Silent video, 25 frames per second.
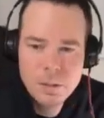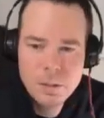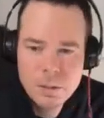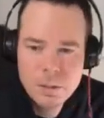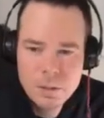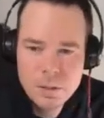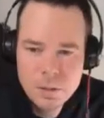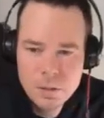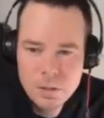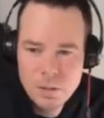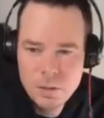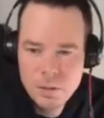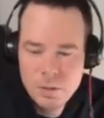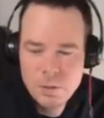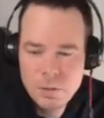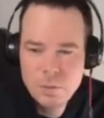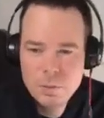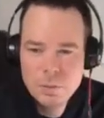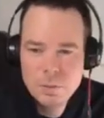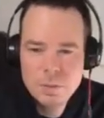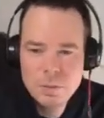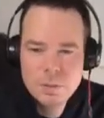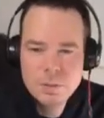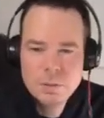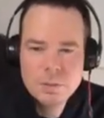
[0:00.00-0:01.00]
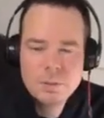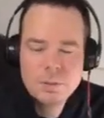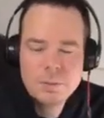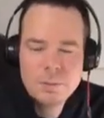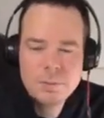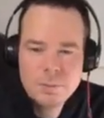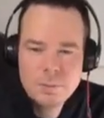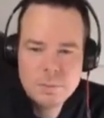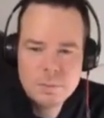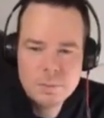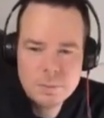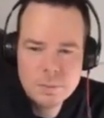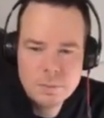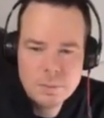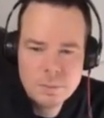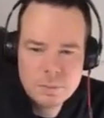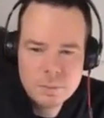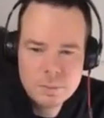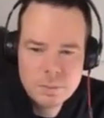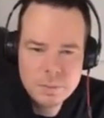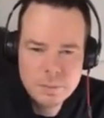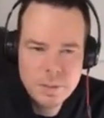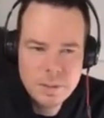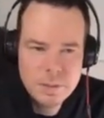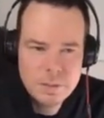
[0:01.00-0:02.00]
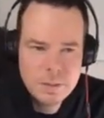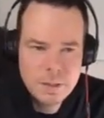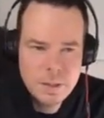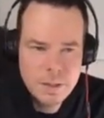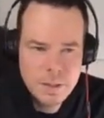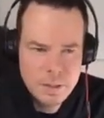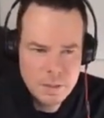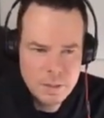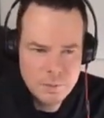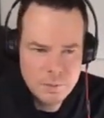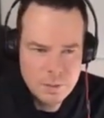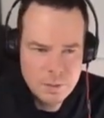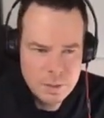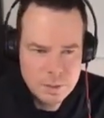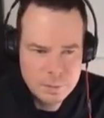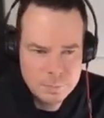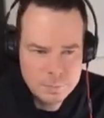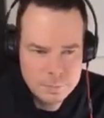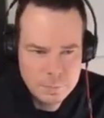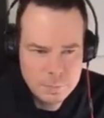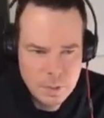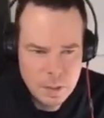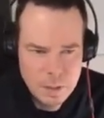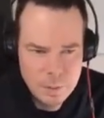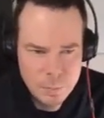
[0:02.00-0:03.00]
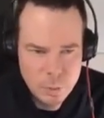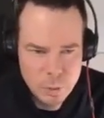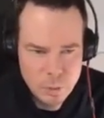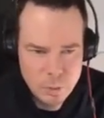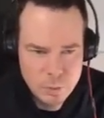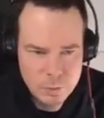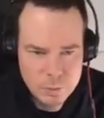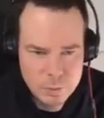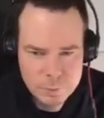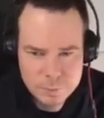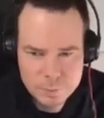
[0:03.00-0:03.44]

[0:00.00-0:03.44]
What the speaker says: to do this kind of a move.